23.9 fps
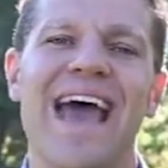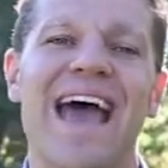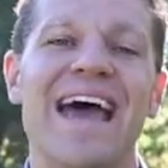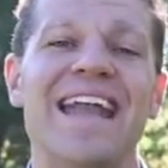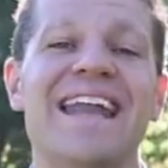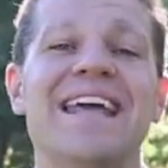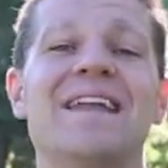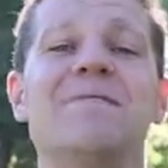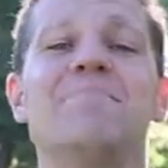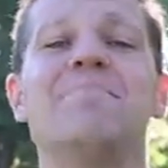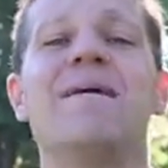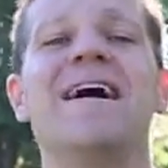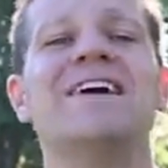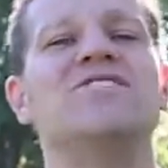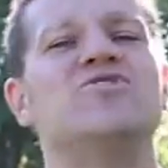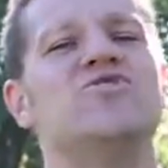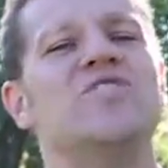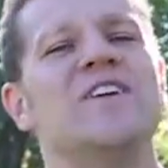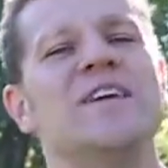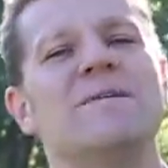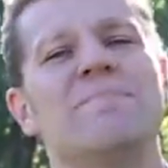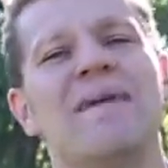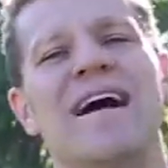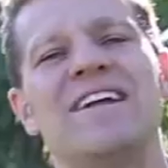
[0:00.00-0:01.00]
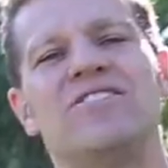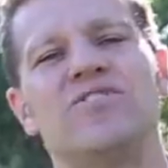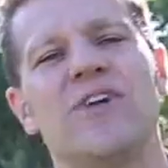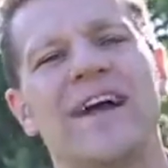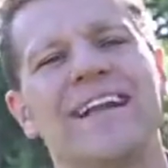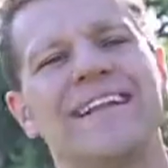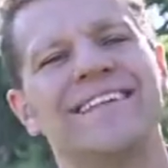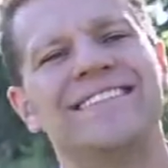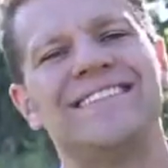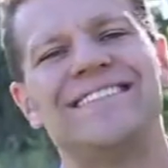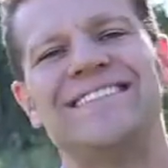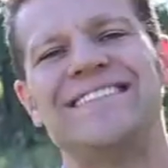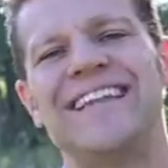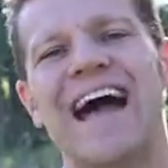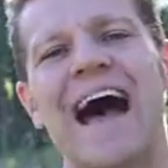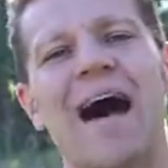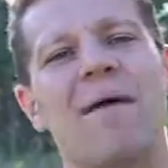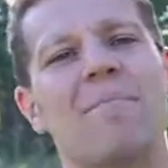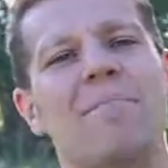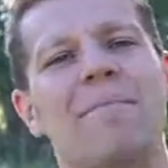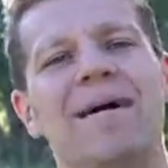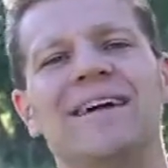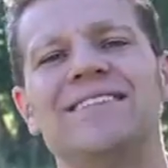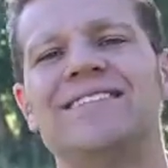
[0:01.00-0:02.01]
And in my dream, I try to
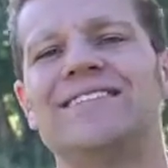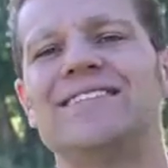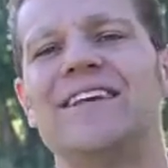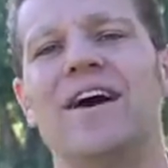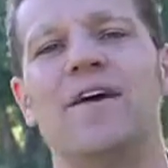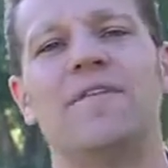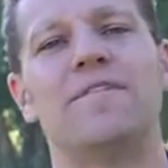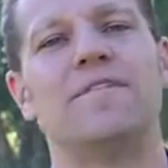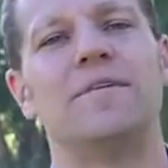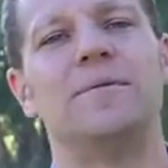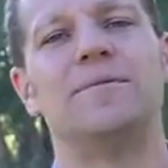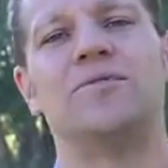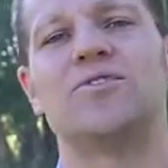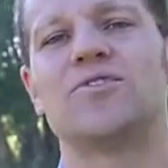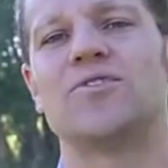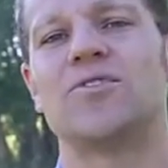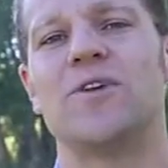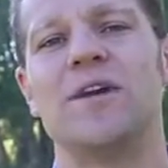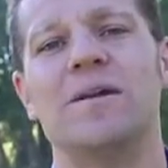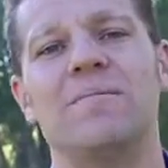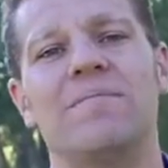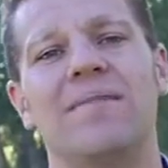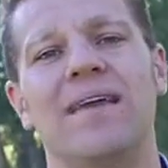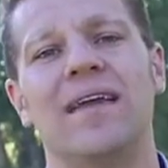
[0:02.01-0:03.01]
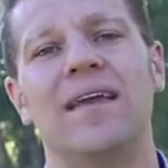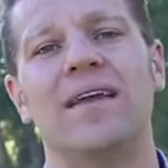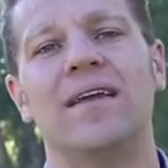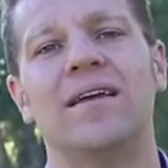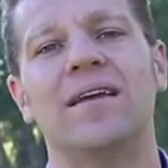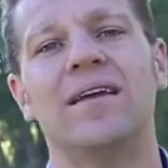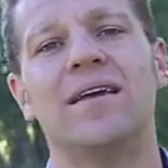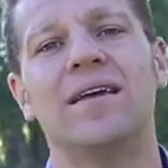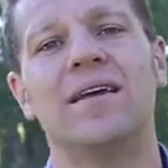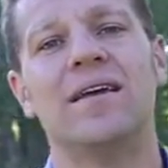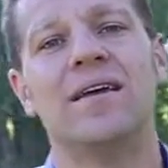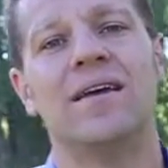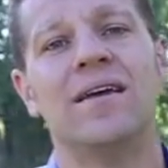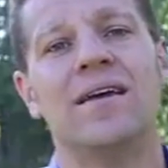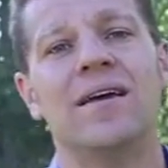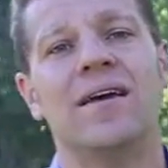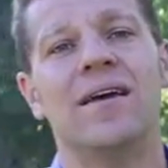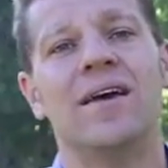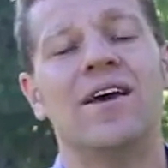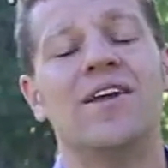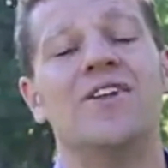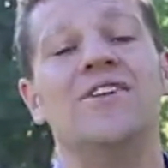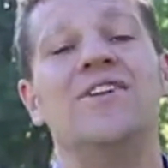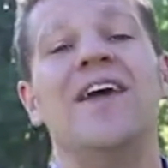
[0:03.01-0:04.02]
stop myself from
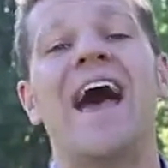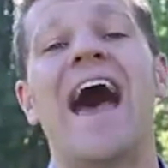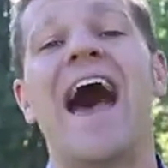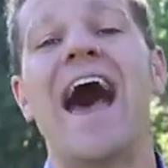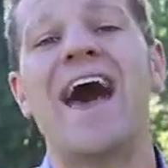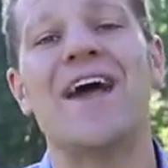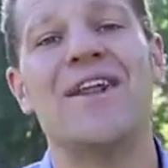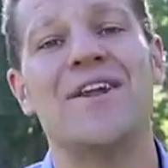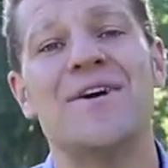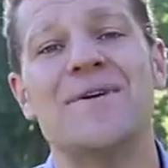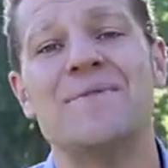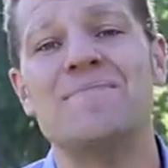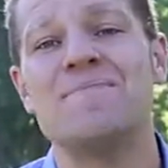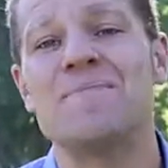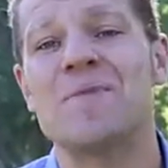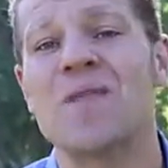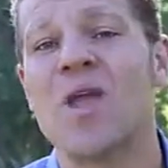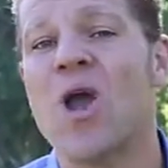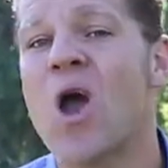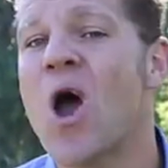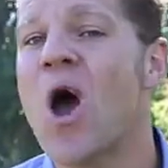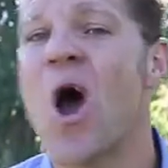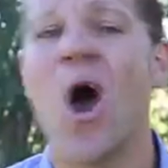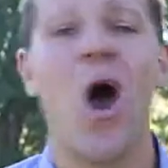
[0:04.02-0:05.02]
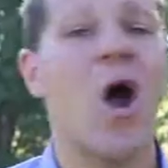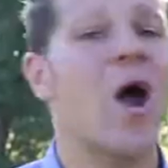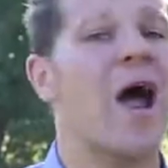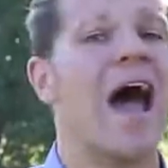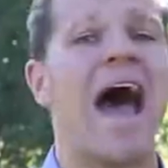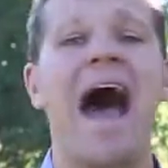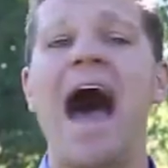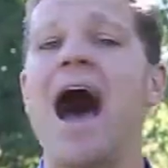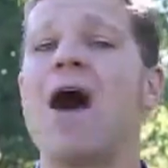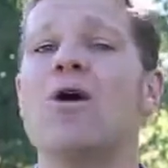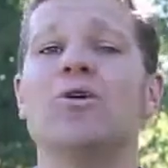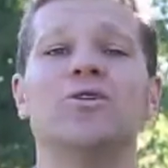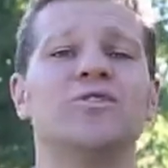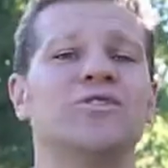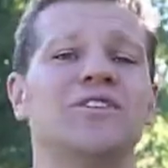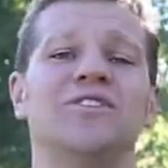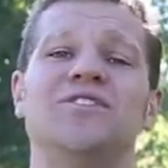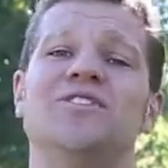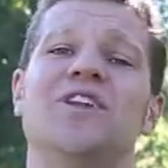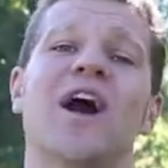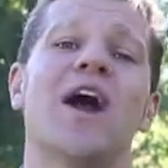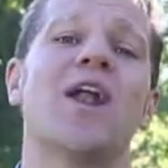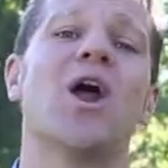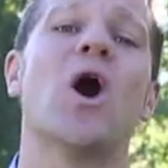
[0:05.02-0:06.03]
screaming, "Dad, our house
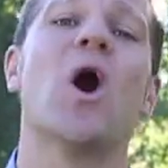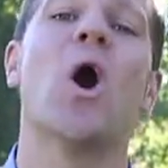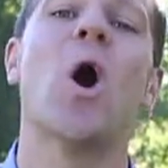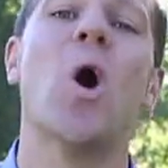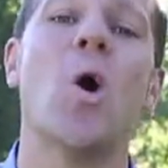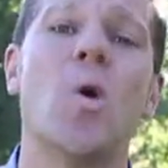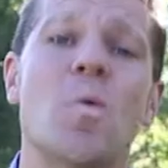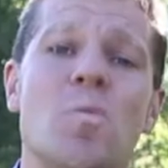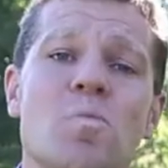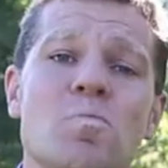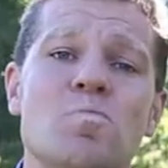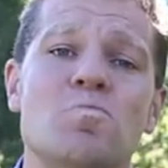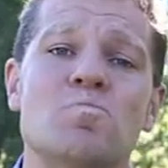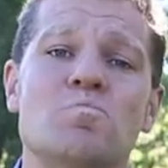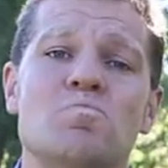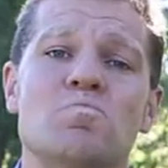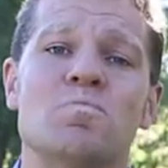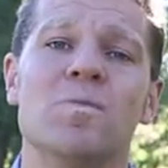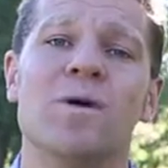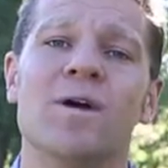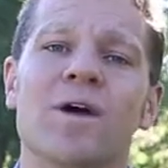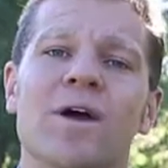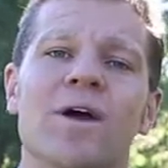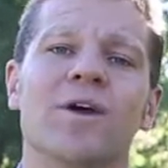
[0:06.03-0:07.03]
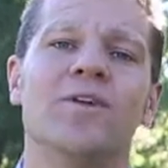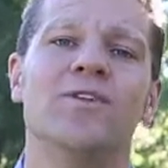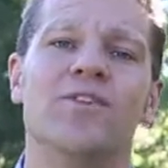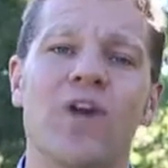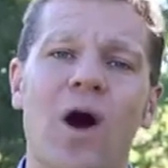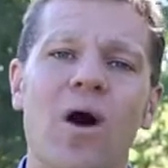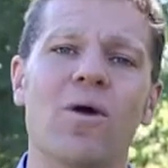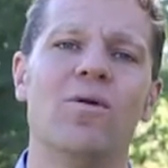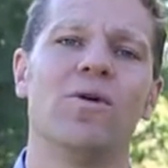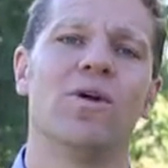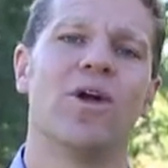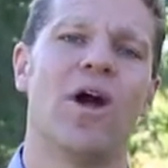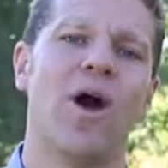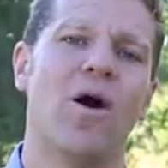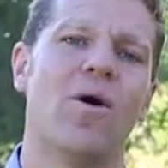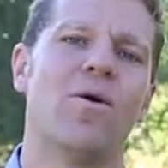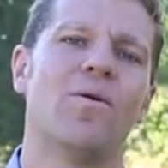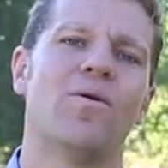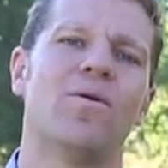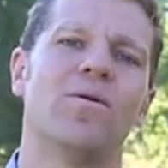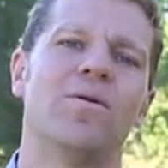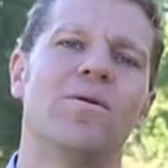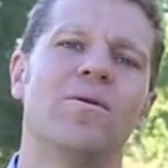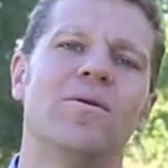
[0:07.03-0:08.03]
is not a home. Don't go.
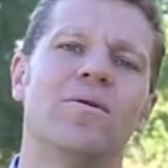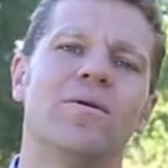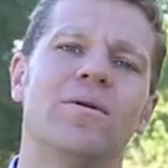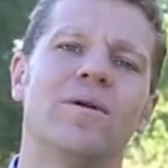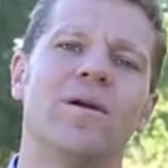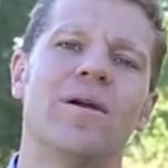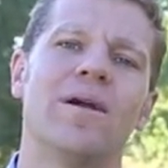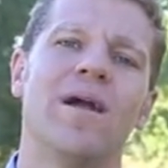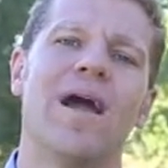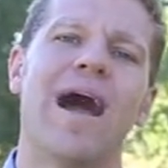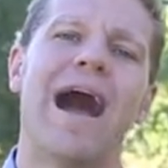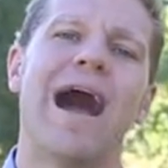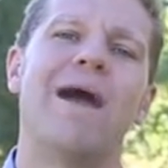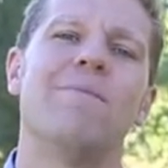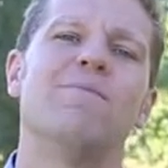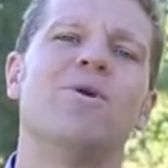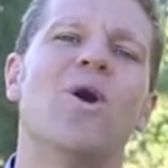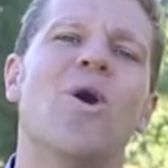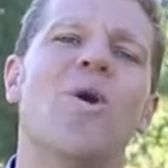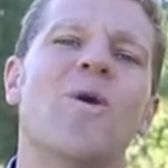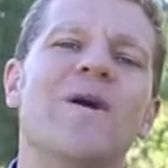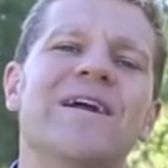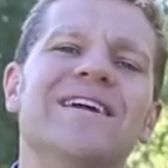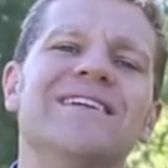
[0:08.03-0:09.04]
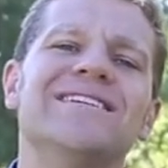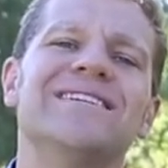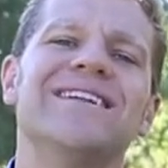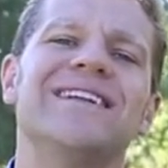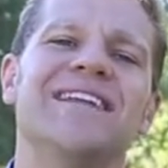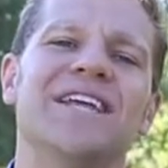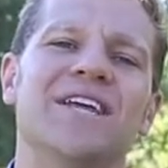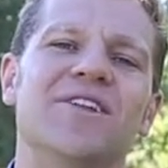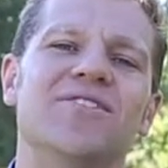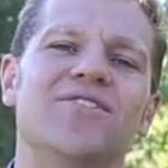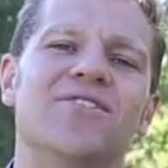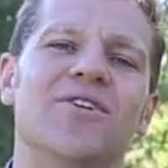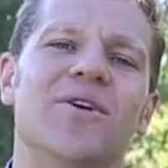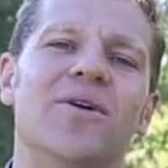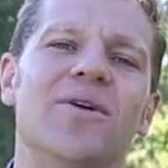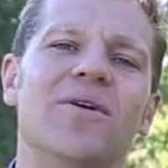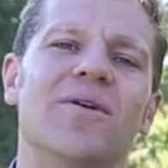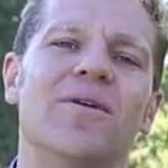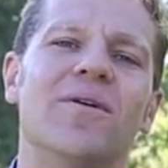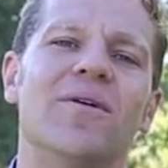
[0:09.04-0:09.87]
I'm going to need you."